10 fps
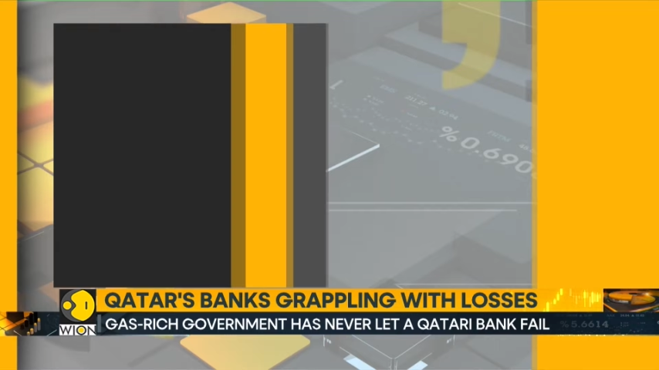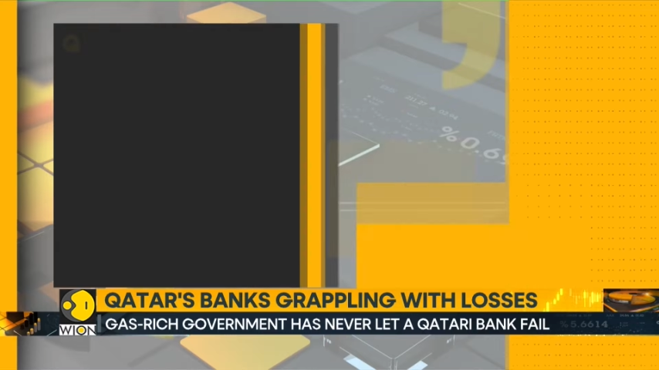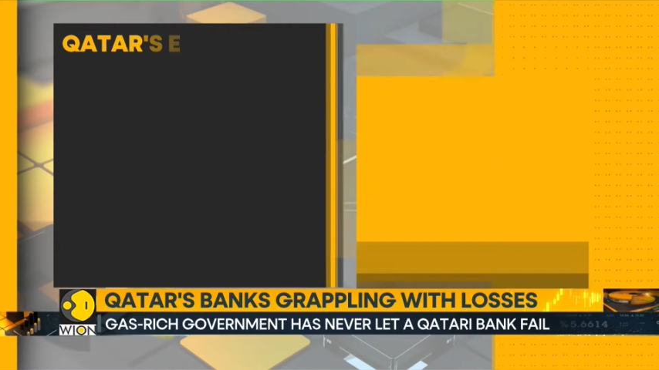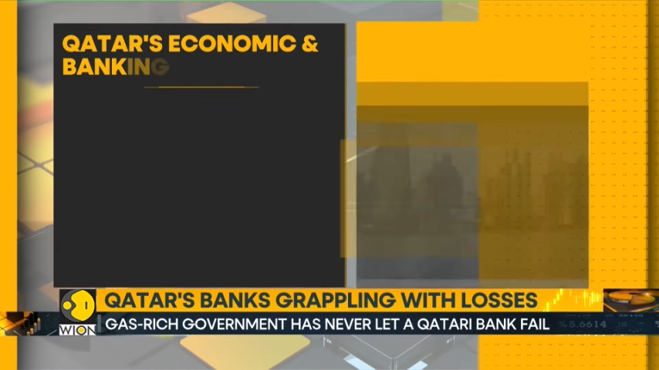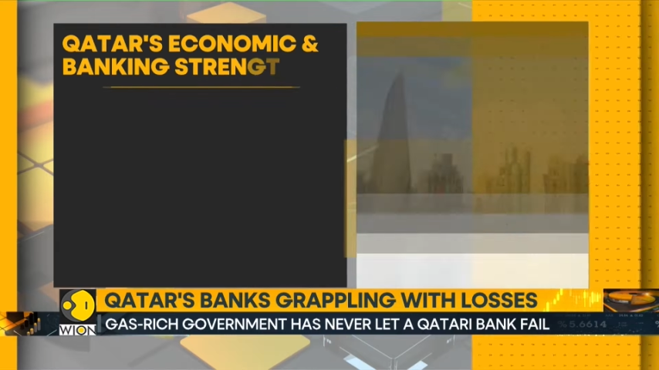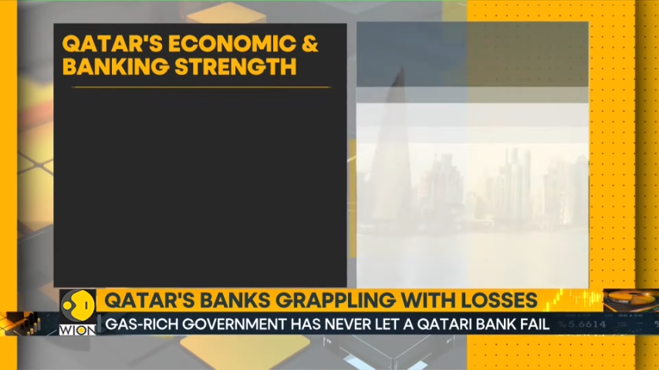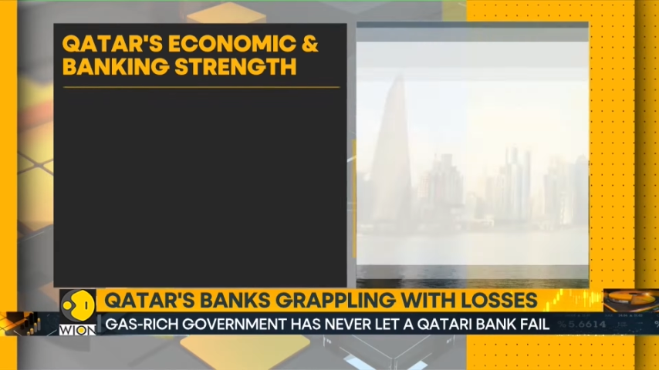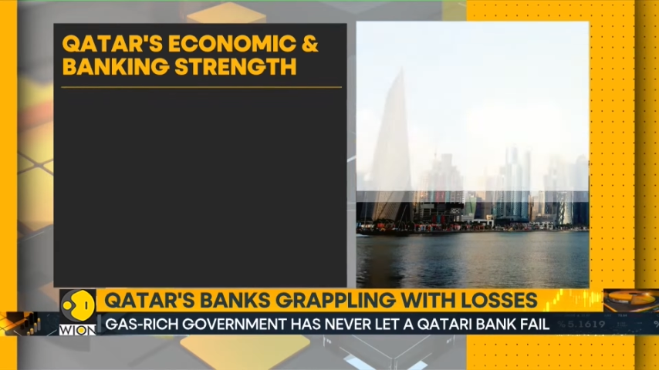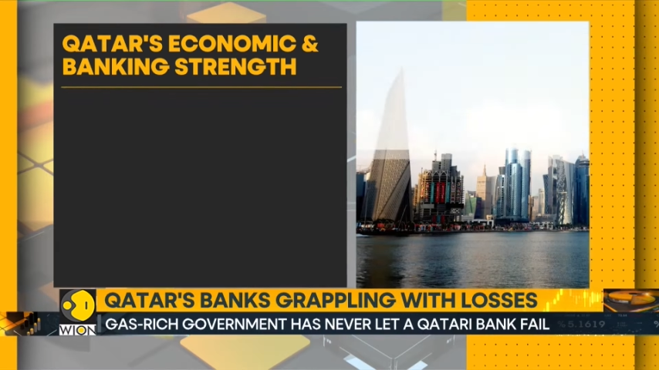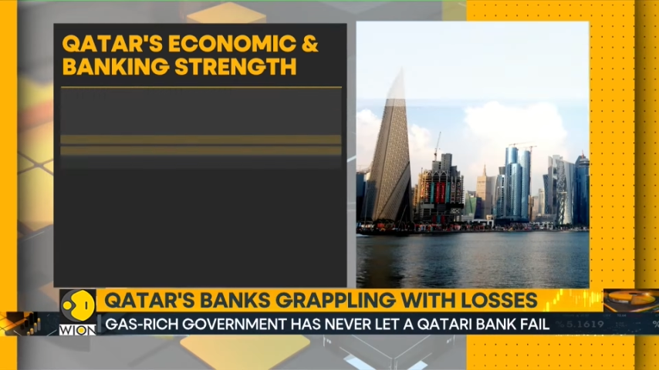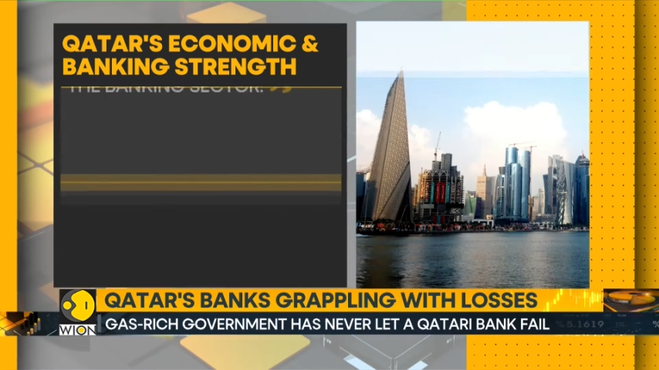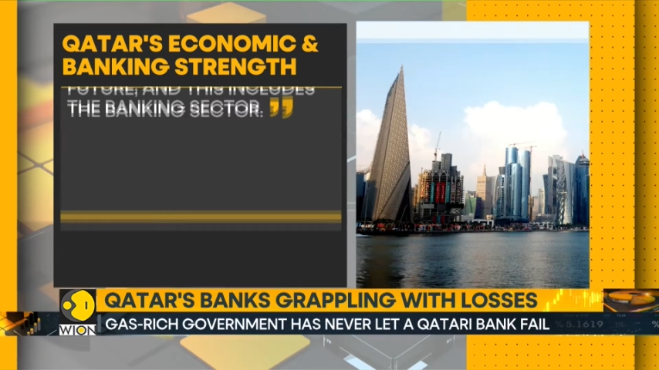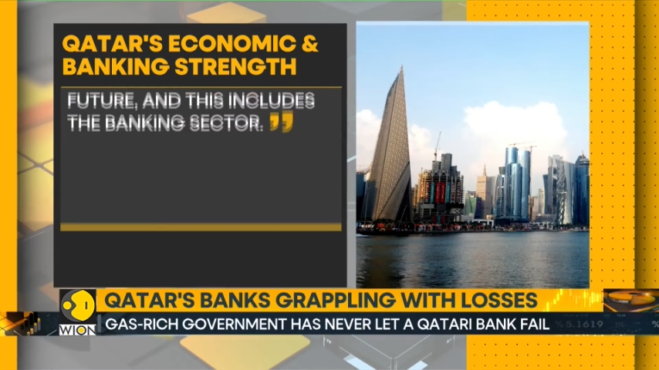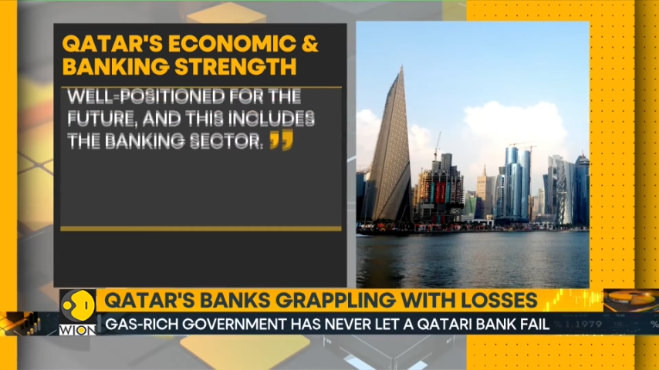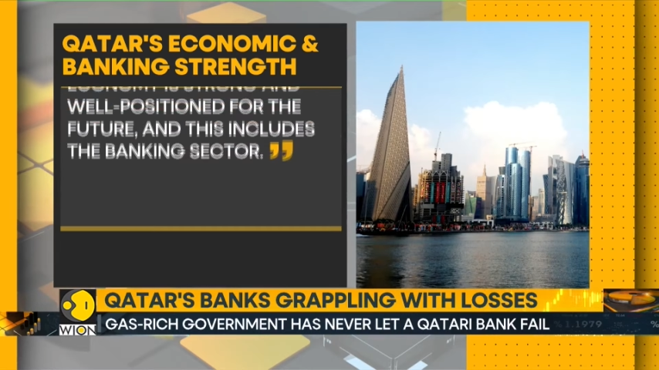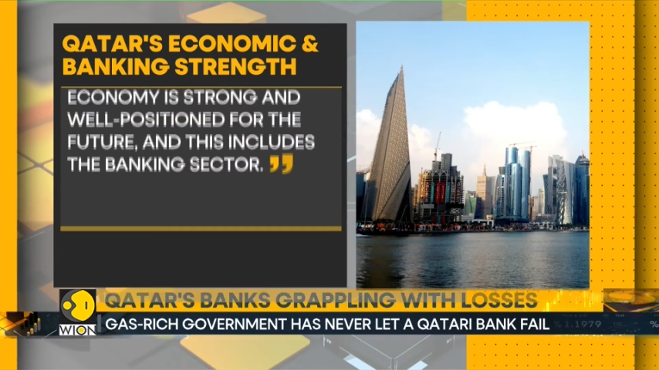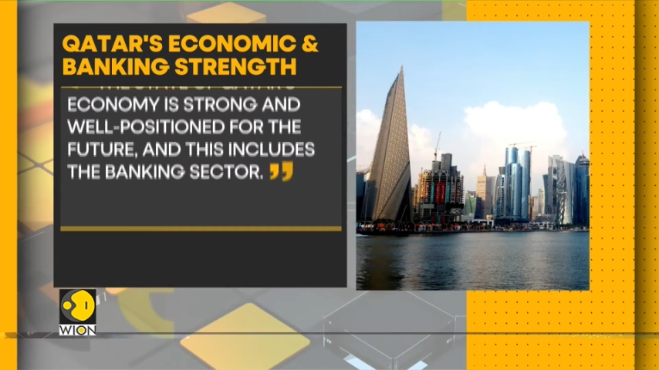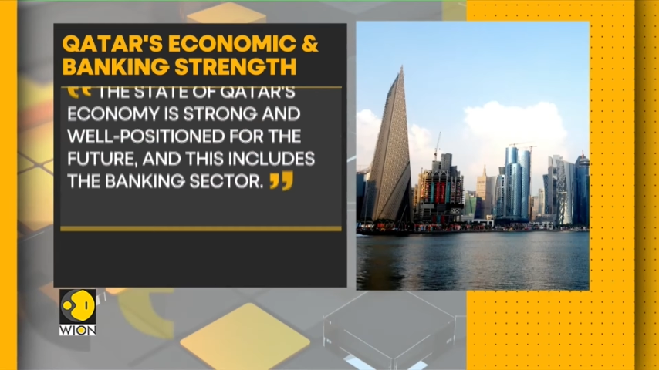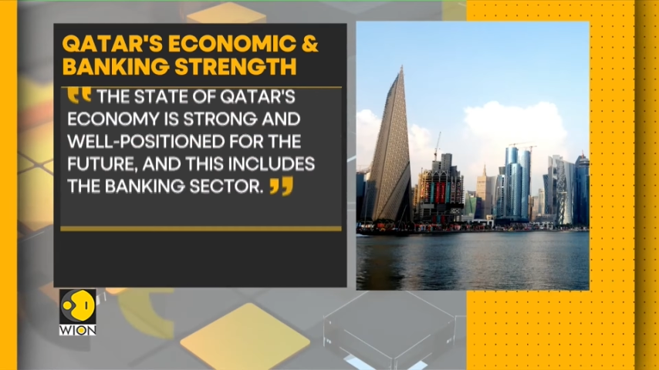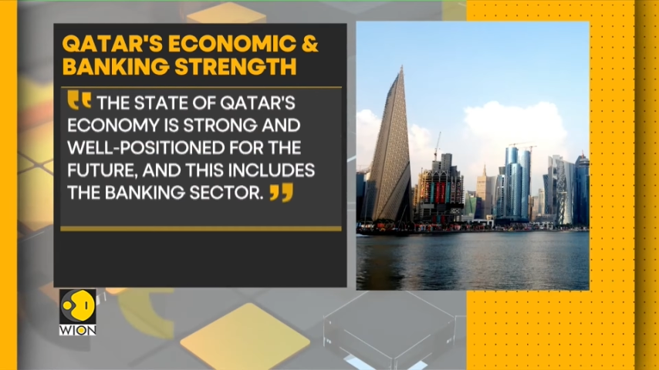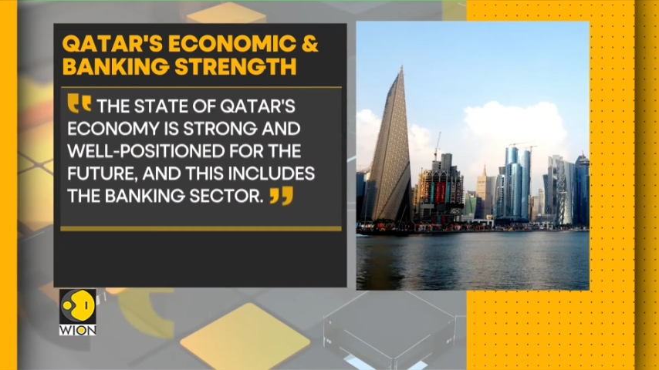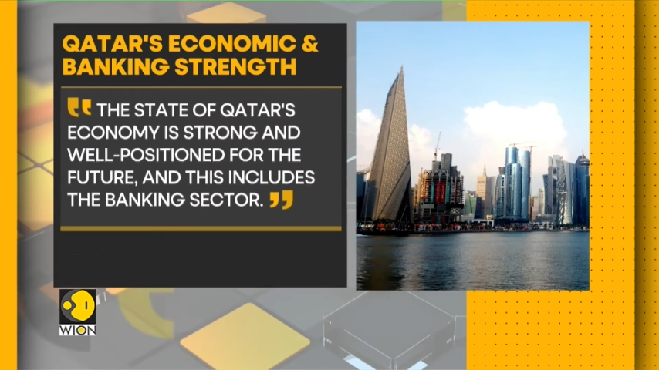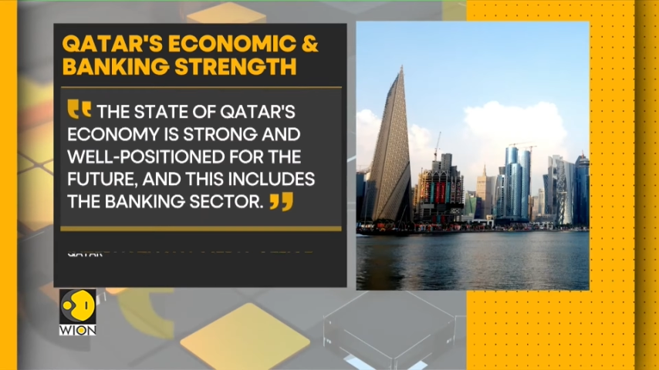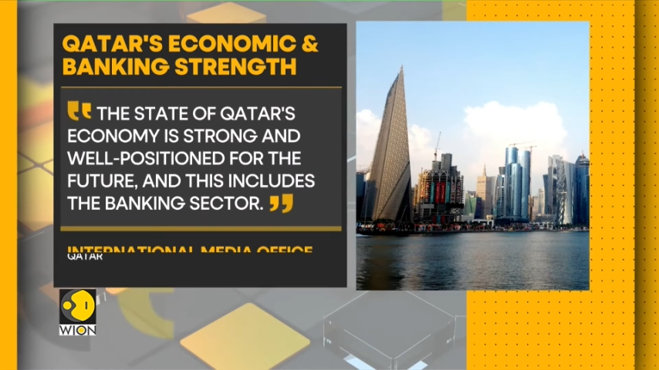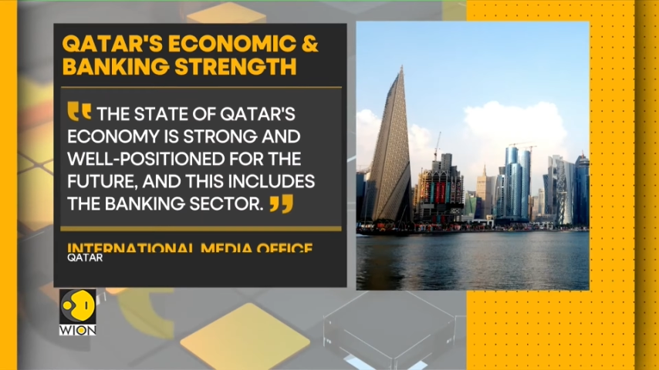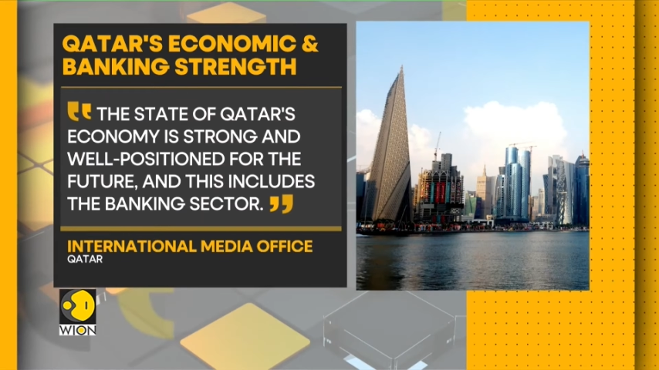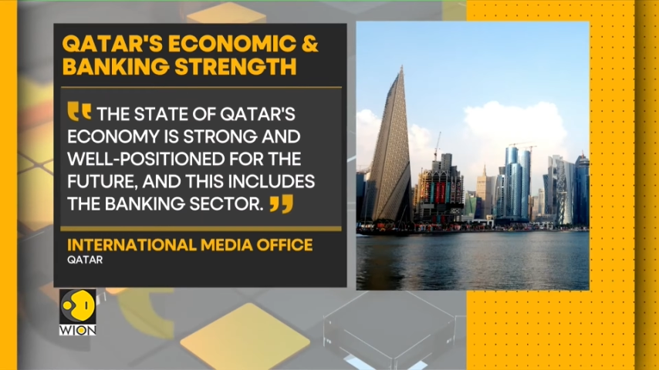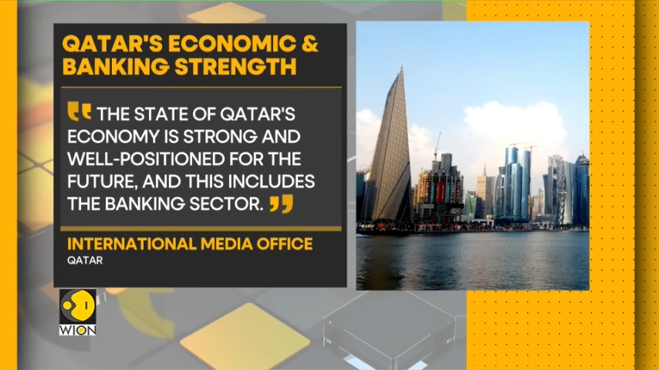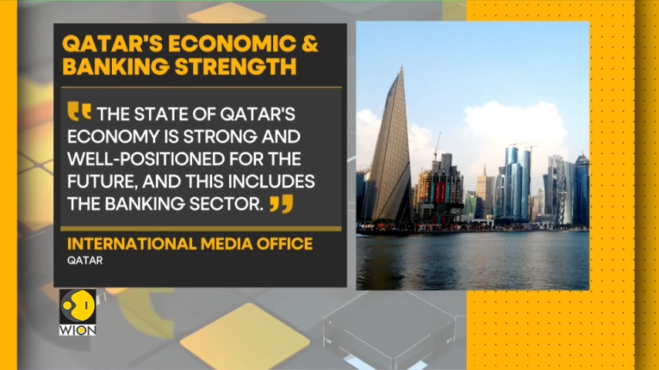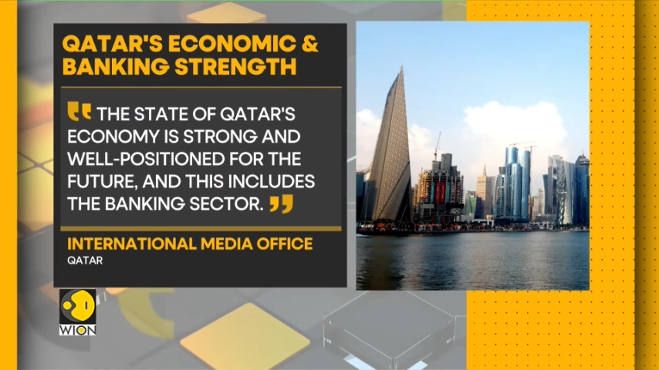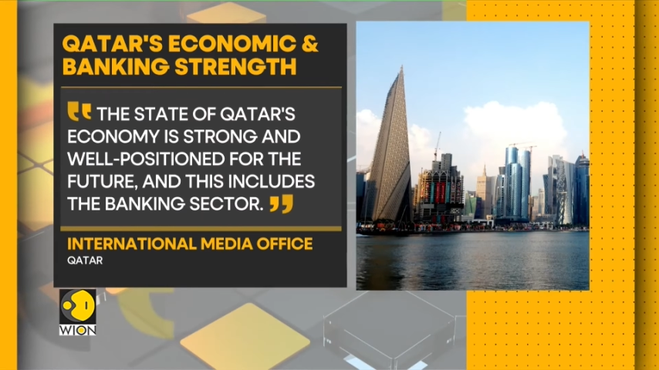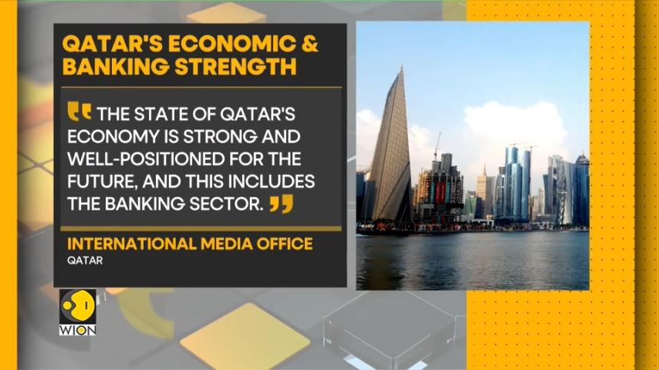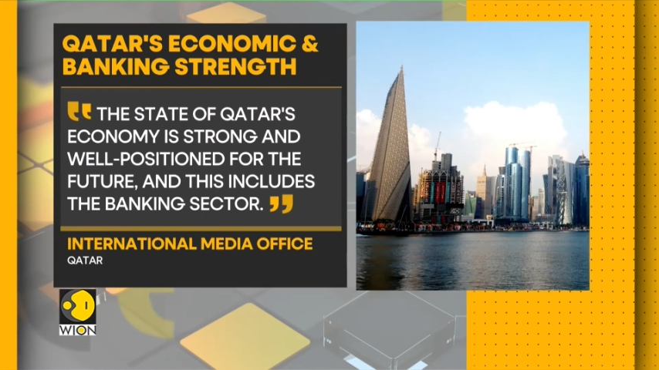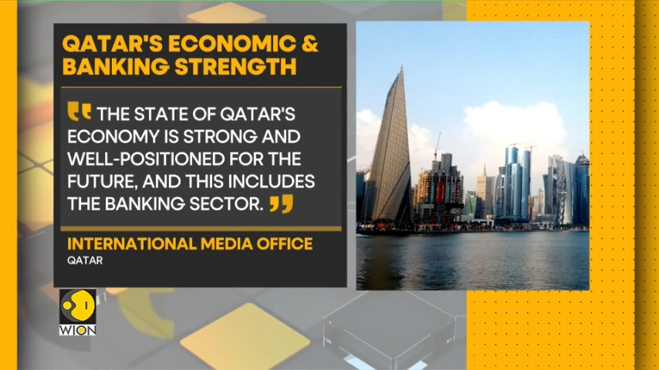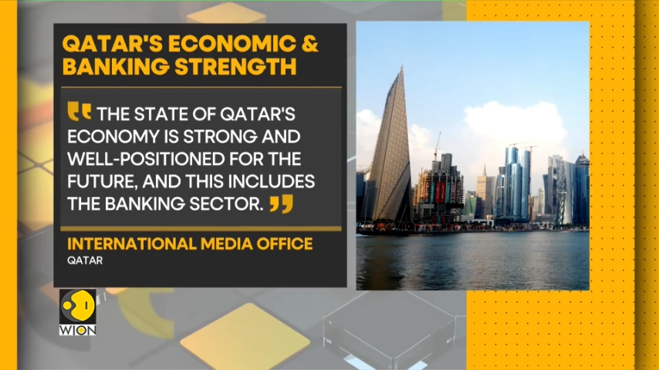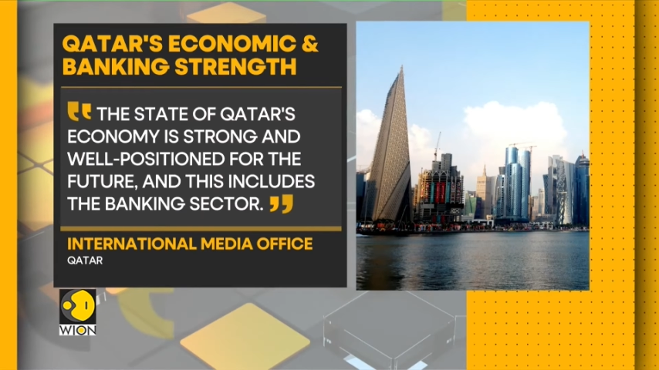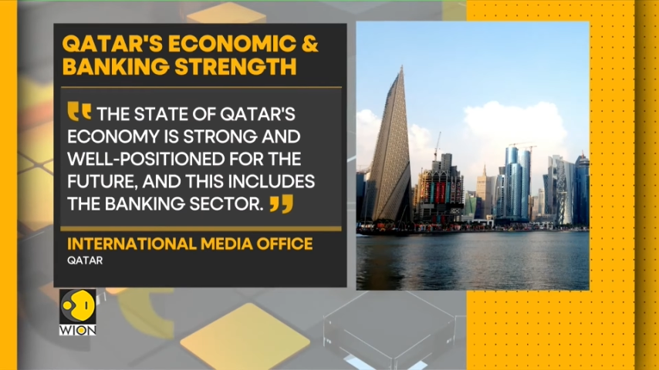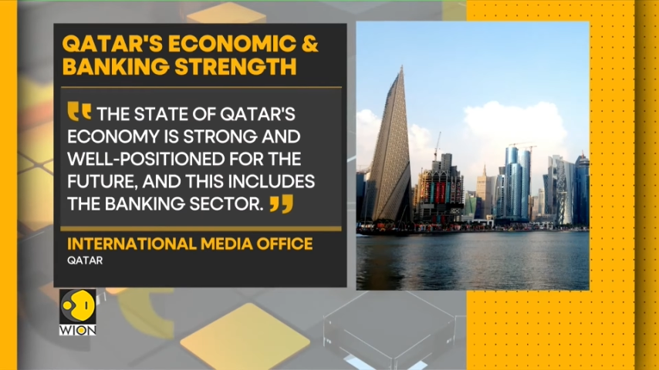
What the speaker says: No face is visible, so there are no lips to read.